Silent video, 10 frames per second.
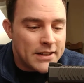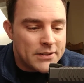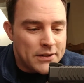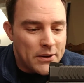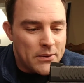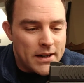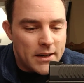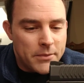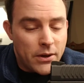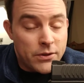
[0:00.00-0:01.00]

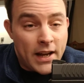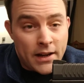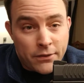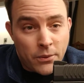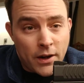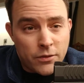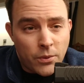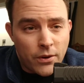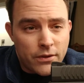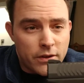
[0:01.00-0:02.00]
So take it for what it's
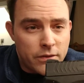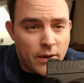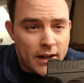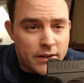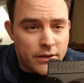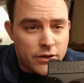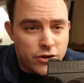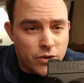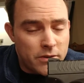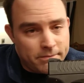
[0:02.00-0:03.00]
worth. Those of you out there that
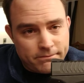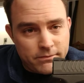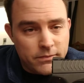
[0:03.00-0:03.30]
shoot them,